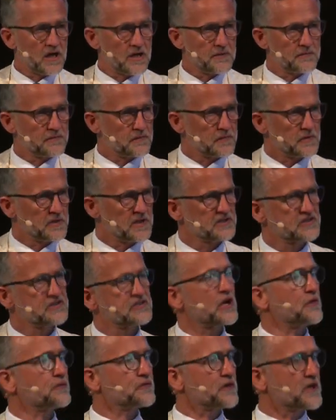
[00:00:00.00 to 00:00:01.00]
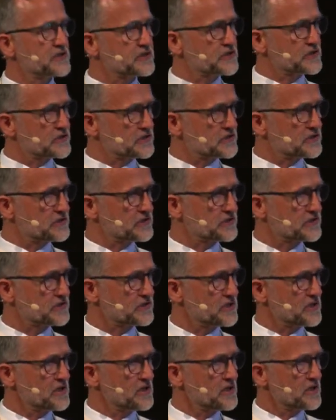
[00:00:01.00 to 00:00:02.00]
um, in self
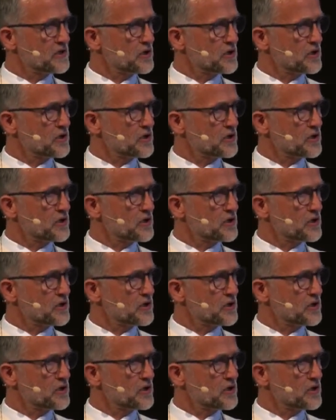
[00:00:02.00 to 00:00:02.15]
righteousness,